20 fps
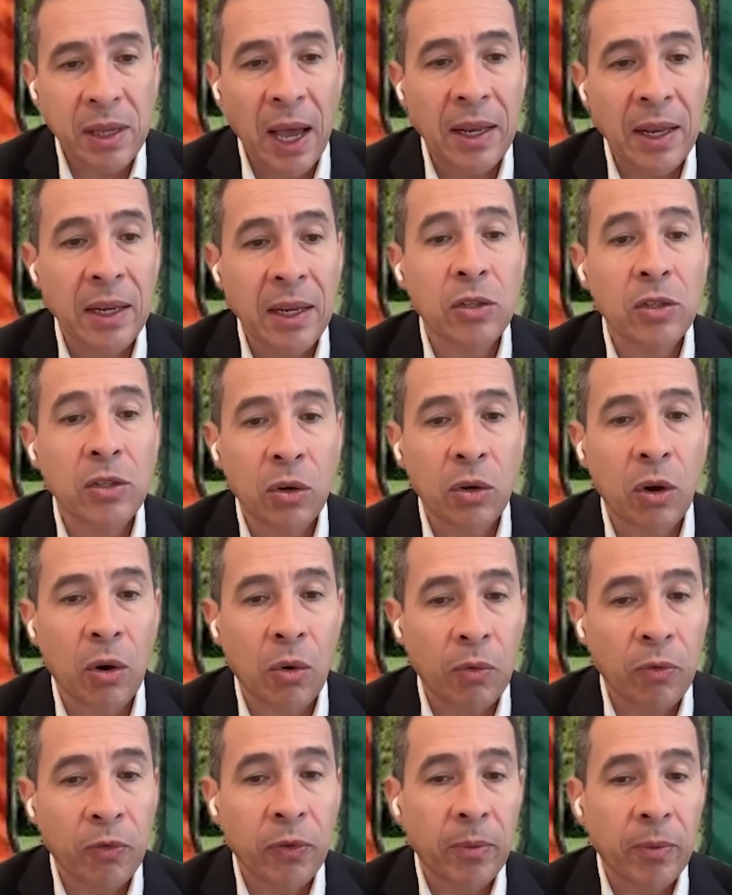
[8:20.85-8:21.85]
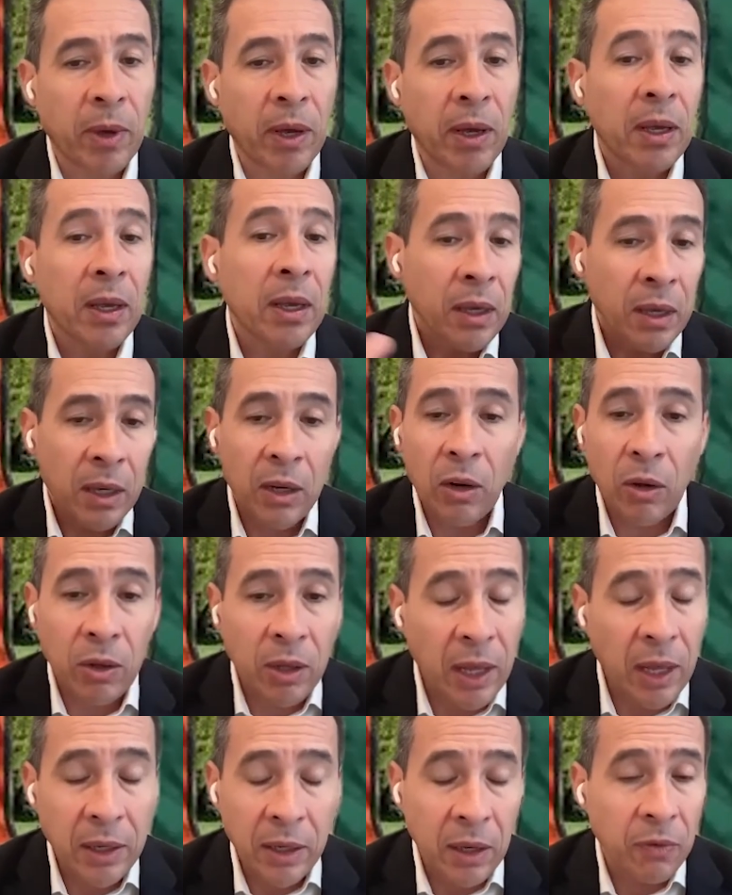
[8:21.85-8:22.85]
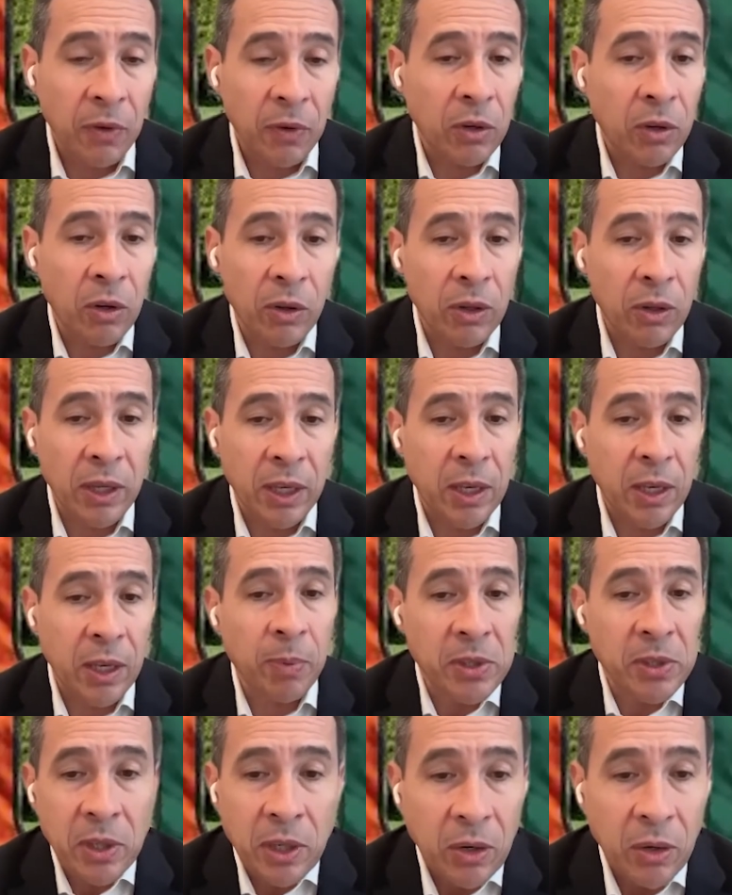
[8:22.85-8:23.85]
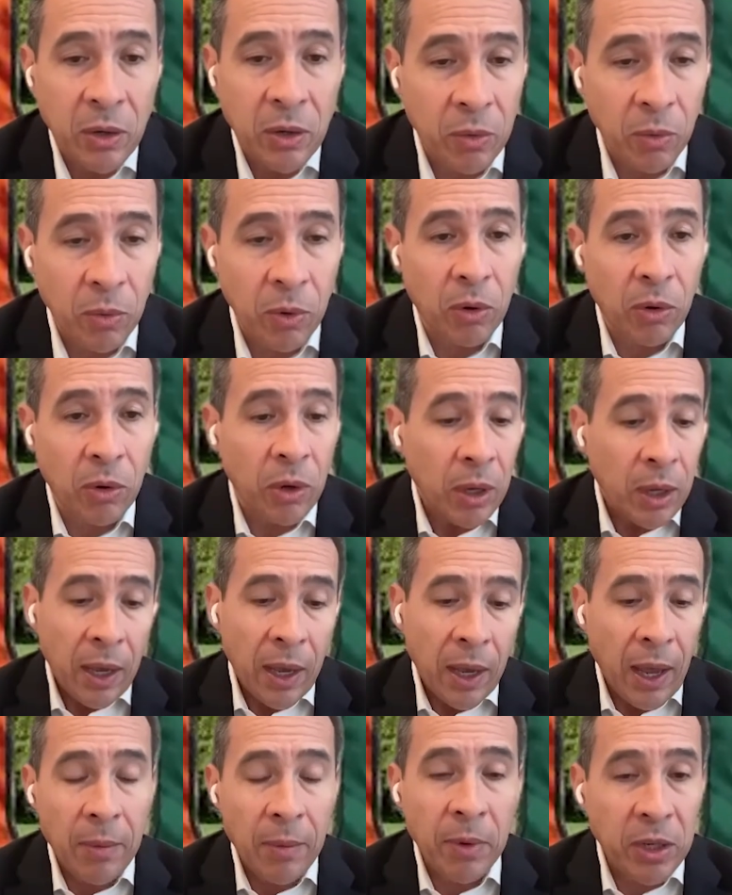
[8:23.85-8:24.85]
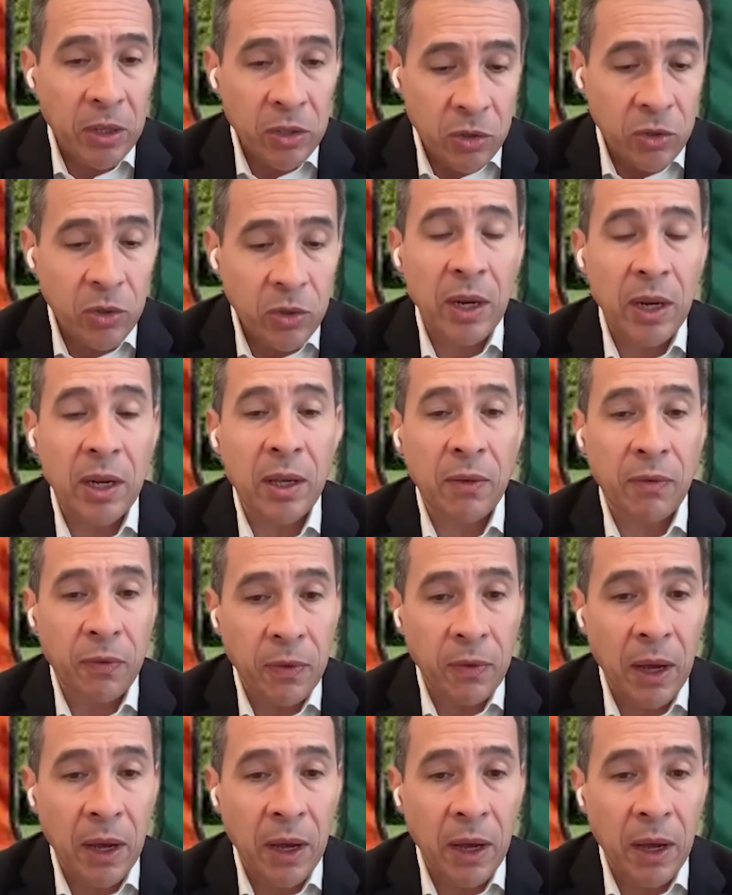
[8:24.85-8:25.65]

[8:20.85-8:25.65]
I need to go from a, you know, like if you know the HIPAA security rule, administrative,